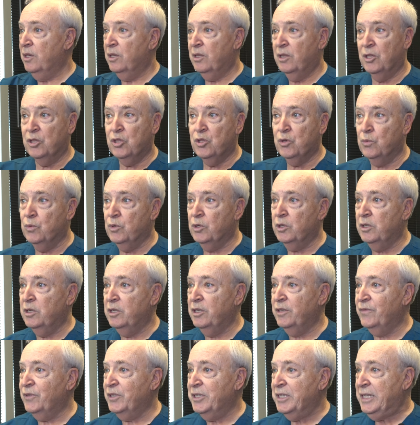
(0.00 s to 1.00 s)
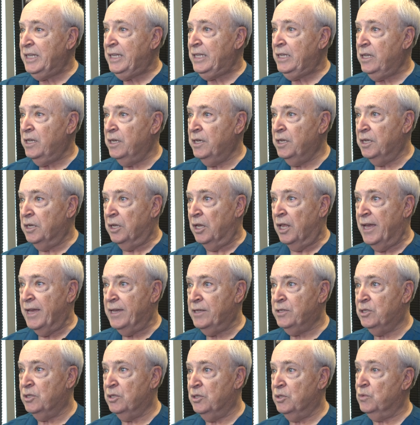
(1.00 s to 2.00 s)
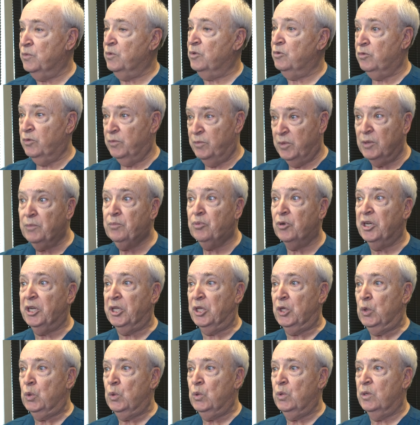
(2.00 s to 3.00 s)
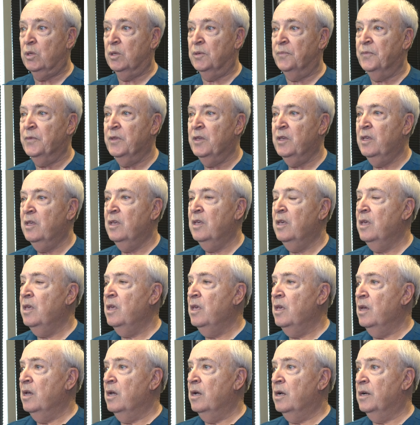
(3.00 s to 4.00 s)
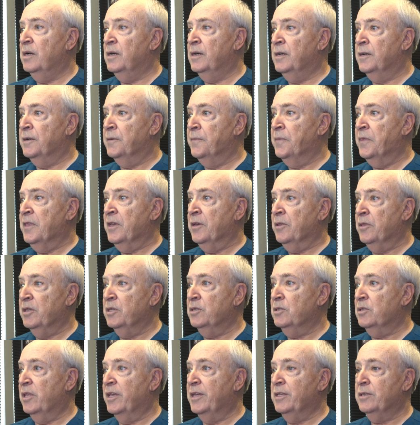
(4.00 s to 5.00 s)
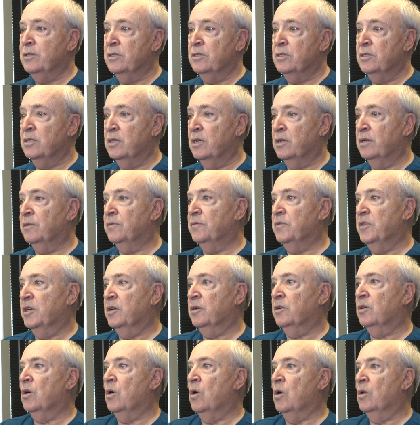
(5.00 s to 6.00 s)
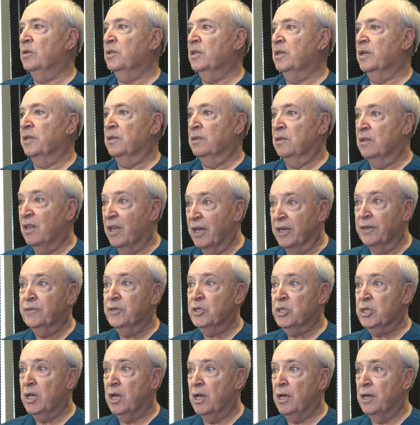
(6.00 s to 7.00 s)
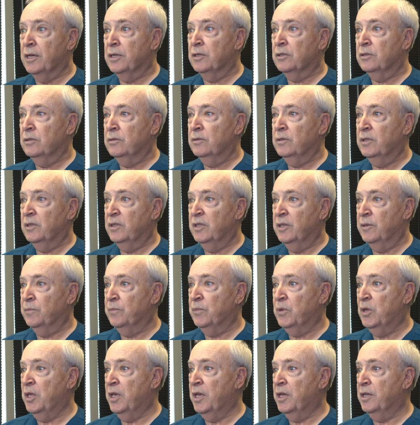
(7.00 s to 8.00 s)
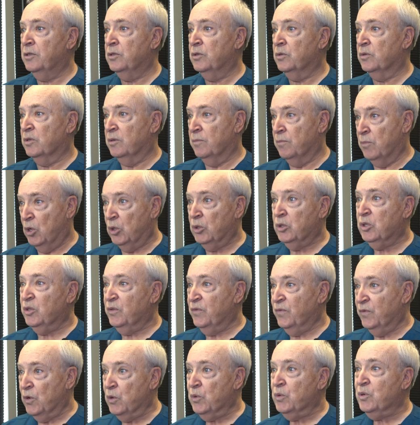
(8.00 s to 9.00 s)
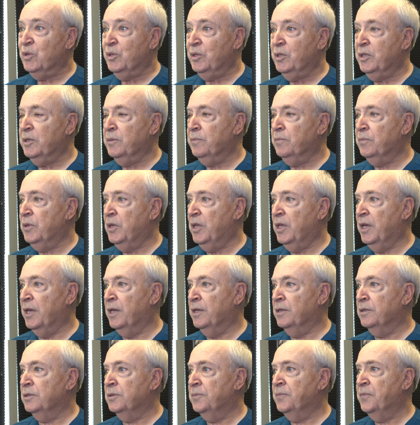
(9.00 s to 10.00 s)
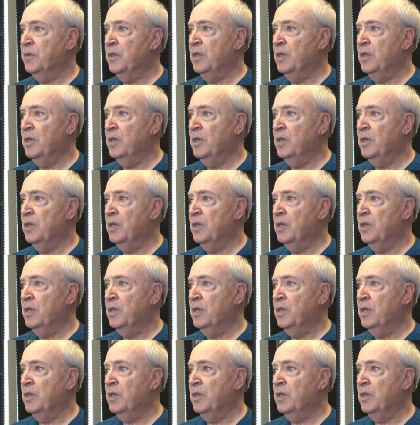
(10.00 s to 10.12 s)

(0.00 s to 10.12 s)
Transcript: that you wouldn't even need any glasses, which would be pretty cool. Now, these lenses, they're called a lifestyle implant or a multifocal implant.